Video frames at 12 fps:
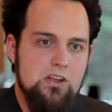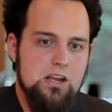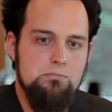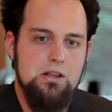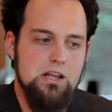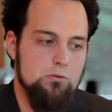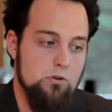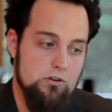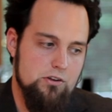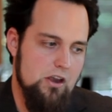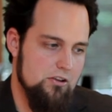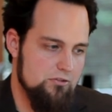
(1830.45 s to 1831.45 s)
they can be like, "Well,
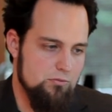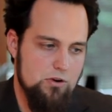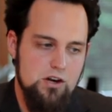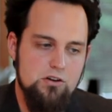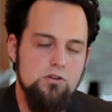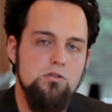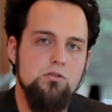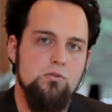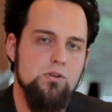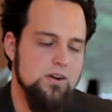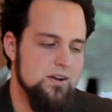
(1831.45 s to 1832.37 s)
yes, we do."